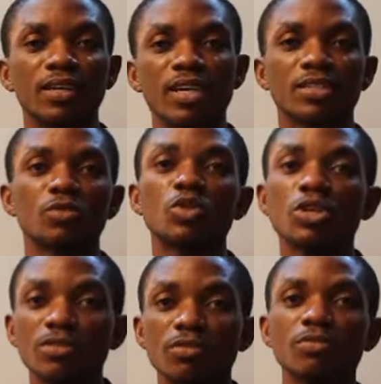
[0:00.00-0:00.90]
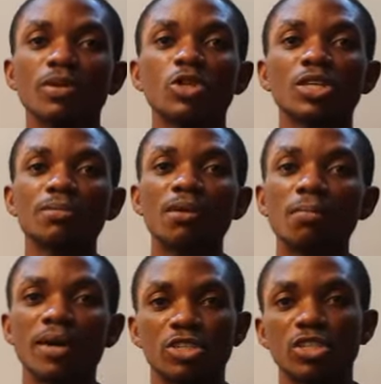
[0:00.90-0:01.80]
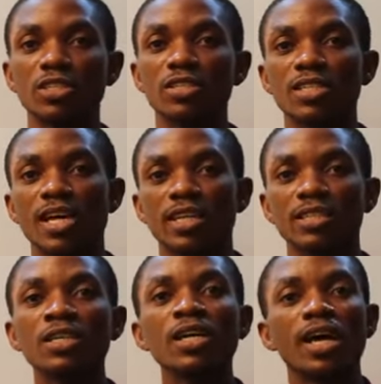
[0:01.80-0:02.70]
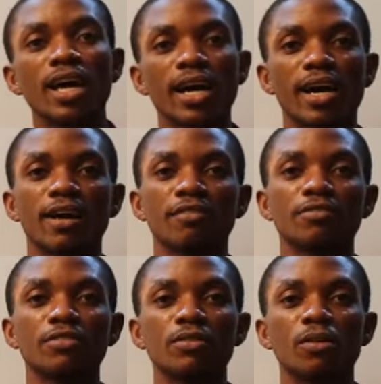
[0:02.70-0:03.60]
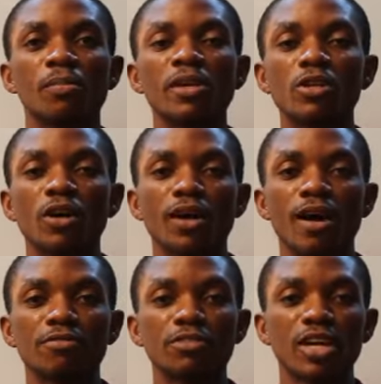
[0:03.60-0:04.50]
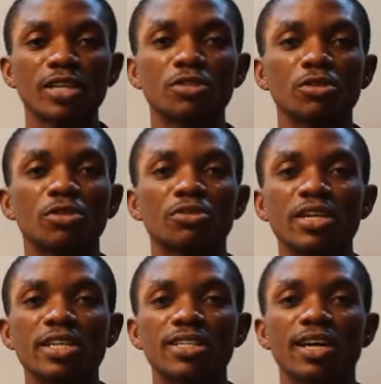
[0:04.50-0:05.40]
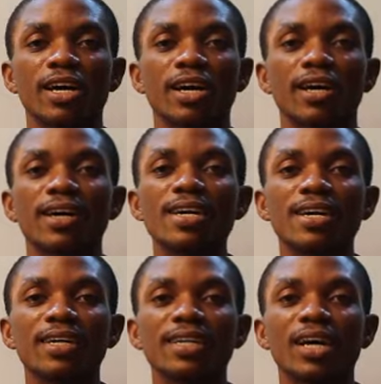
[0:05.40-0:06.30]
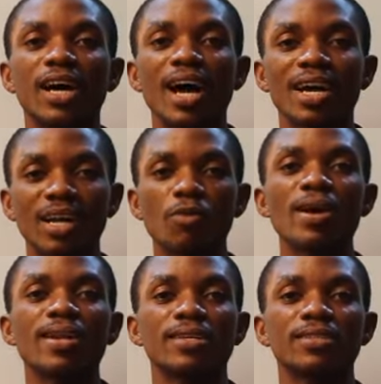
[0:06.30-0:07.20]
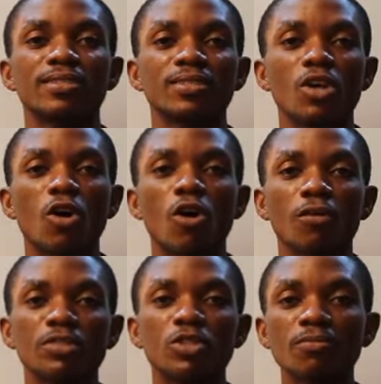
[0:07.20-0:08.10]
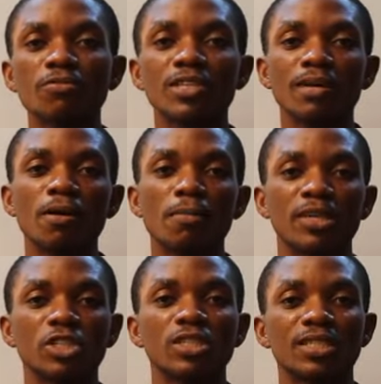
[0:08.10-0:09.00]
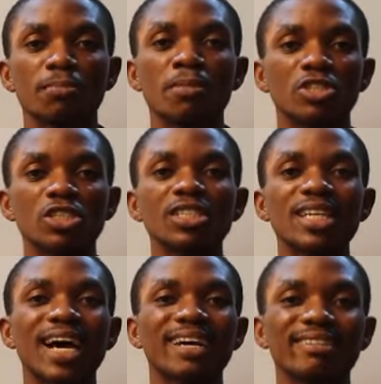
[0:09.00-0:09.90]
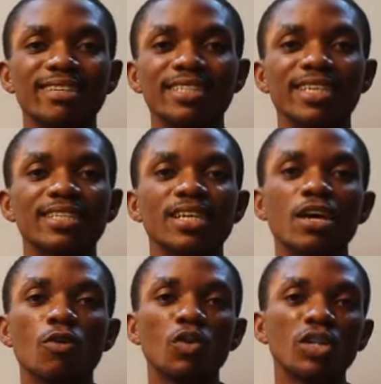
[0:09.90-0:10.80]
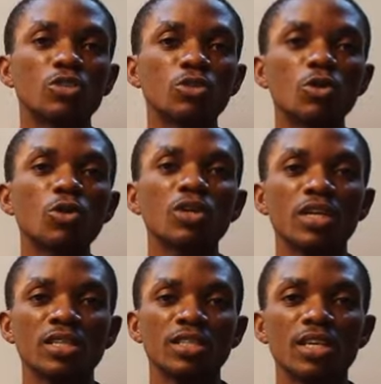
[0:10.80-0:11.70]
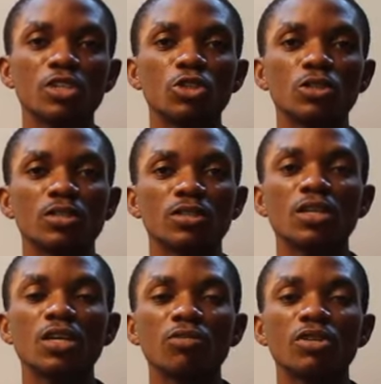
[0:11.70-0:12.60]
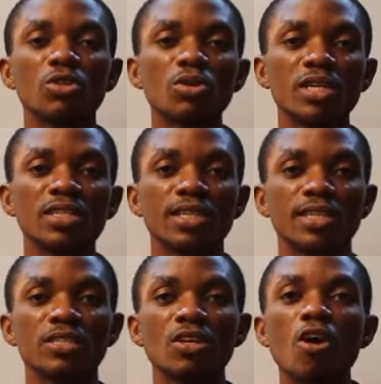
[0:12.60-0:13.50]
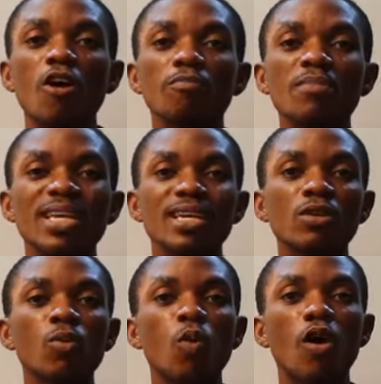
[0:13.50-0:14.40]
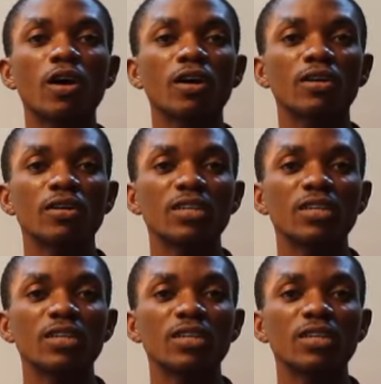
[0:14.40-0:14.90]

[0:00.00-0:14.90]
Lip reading: Yes, we've been talking about machines, and I've tried to create an awareness of something about machines, that machines are created with the sole intention, of making work